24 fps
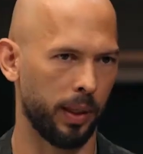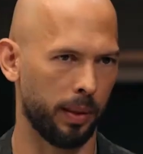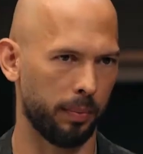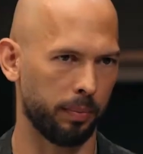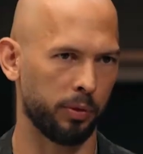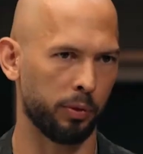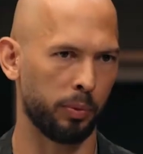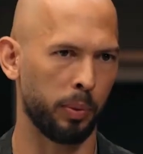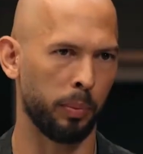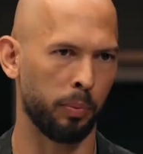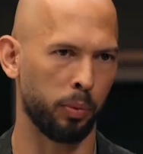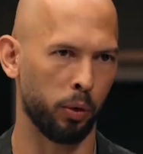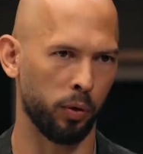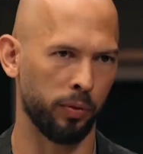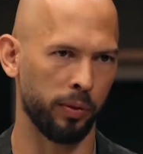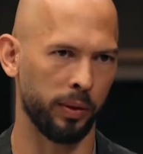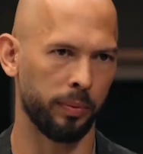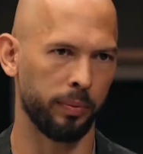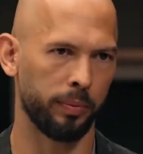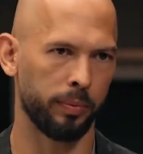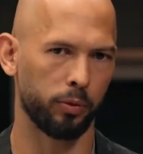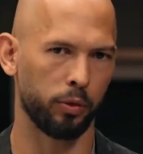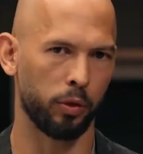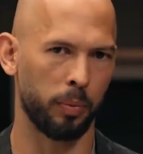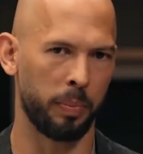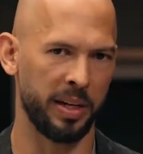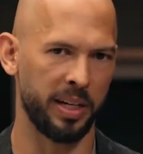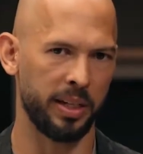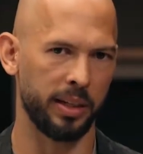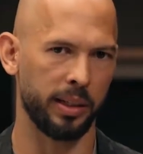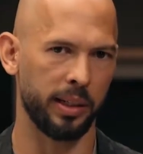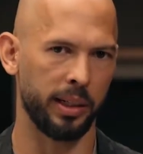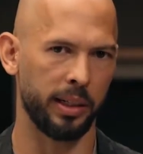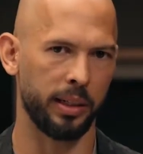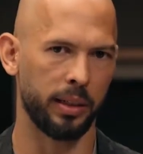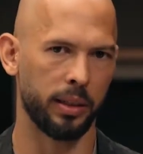Yep, it's been proven
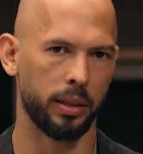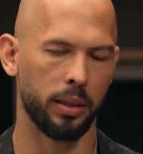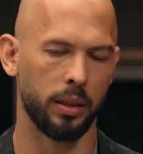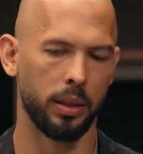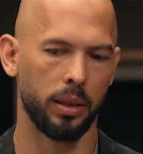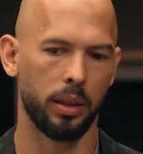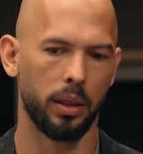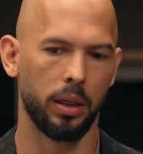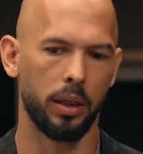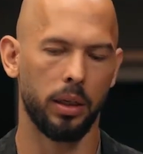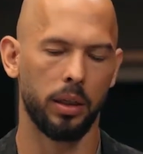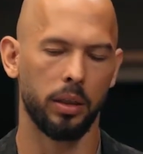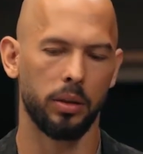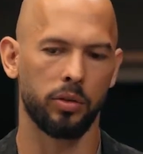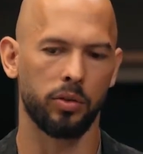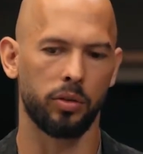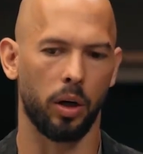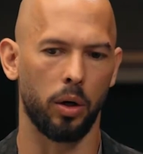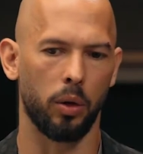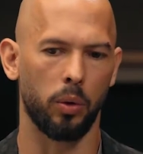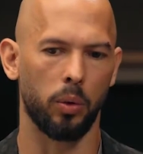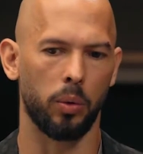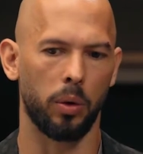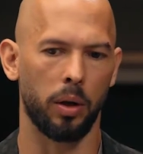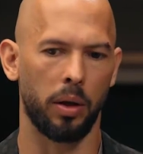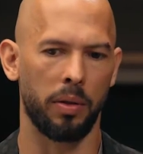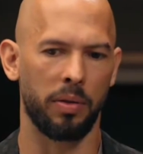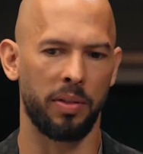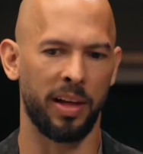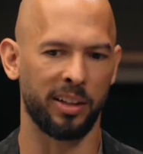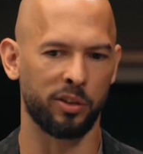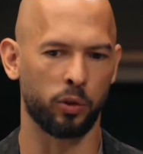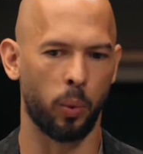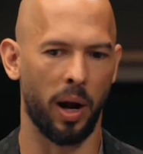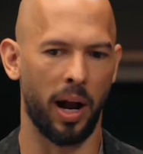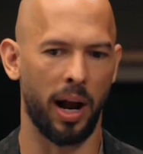repeatedly. So
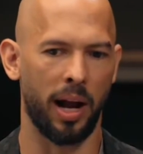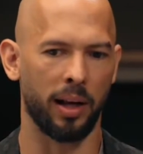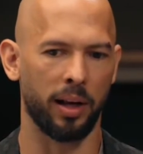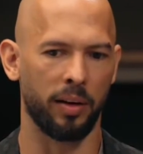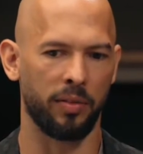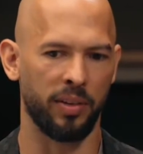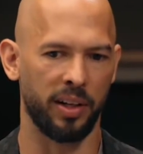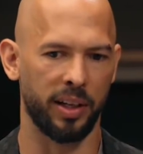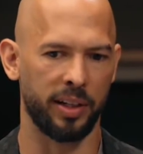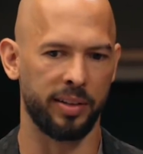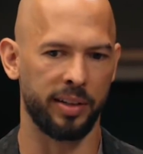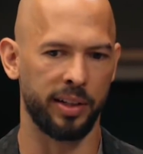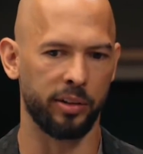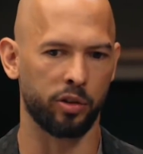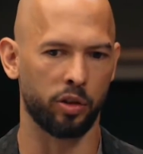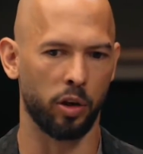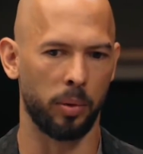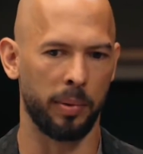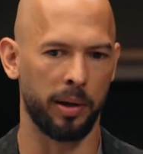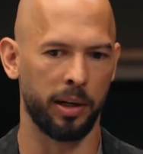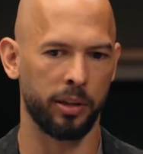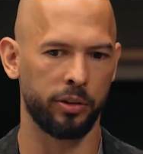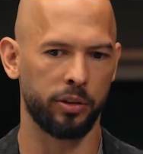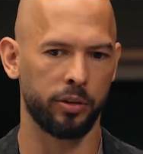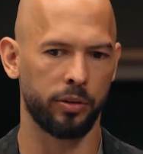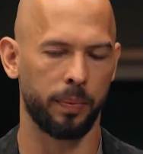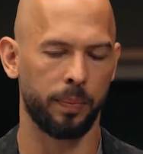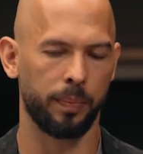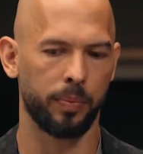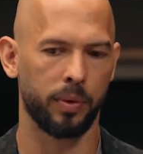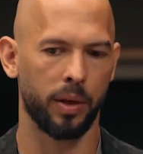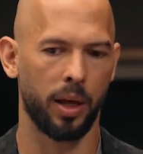that's why I love nicotine so much.